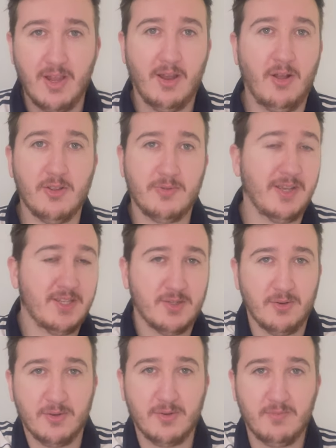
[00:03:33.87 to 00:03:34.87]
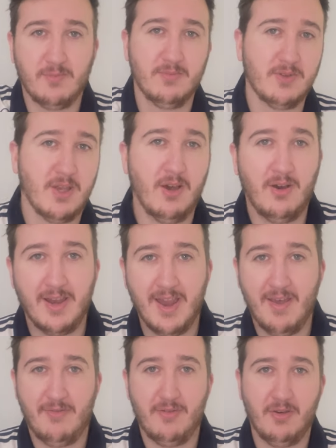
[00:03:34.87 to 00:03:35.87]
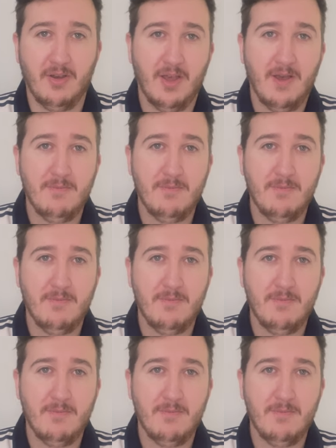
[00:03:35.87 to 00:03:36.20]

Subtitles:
Last week he scored a curling effort,